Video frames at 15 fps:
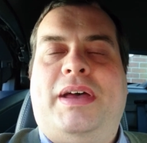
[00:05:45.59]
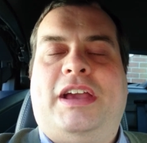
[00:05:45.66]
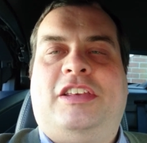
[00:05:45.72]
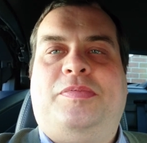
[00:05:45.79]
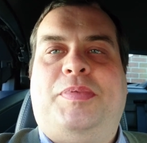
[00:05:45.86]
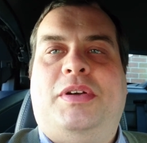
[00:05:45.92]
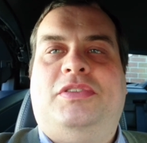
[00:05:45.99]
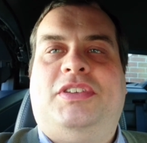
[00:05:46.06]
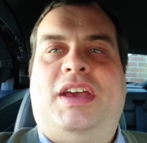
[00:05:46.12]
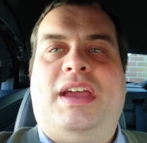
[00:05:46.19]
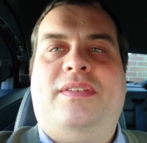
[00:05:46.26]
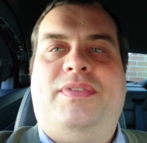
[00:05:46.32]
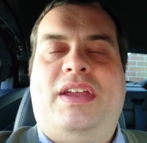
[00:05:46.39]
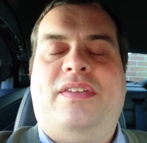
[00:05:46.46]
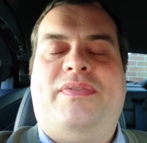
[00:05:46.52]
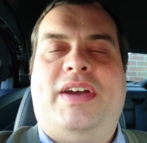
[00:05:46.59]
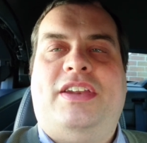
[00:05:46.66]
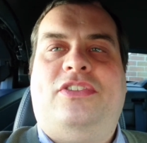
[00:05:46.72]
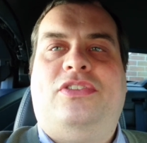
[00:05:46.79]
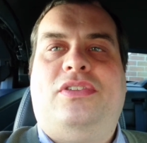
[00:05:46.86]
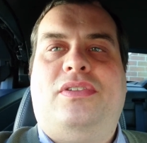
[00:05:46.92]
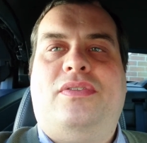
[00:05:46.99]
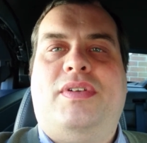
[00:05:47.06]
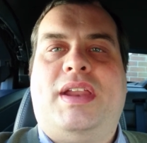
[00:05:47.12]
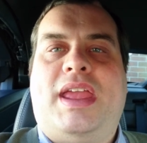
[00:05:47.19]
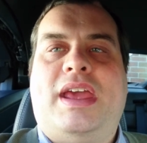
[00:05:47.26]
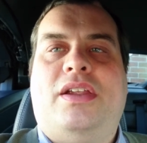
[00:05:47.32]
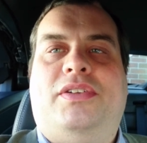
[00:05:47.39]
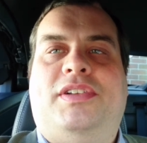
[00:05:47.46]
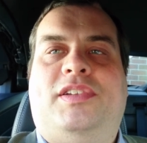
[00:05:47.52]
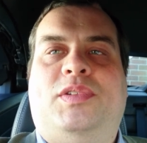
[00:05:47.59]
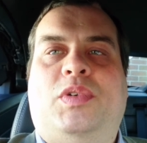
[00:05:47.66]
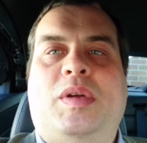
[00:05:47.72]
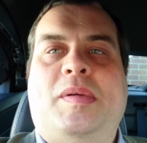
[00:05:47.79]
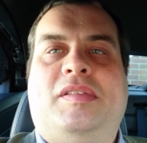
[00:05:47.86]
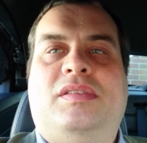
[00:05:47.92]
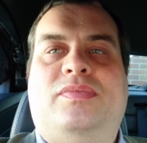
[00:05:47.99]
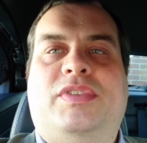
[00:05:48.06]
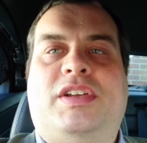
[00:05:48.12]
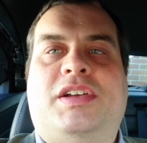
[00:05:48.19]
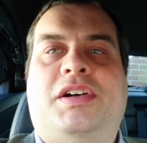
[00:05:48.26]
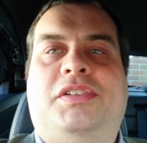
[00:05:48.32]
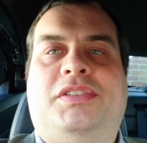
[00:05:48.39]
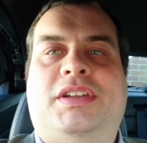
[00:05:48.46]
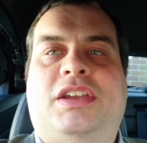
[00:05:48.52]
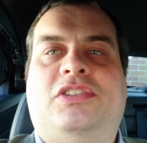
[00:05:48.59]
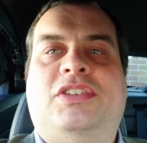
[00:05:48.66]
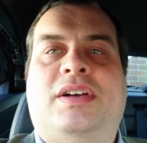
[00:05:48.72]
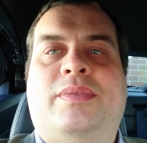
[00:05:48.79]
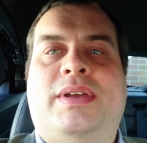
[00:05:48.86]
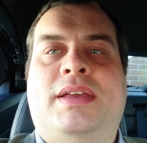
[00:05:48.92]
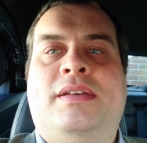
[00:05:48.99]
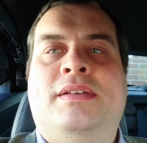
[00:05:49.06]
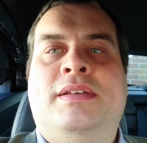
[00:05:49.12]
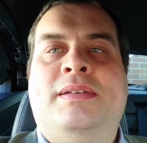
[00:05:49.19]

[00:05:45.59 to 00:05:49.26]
expose of The Adventurer and get on to talk about some of the cars in it, shall we?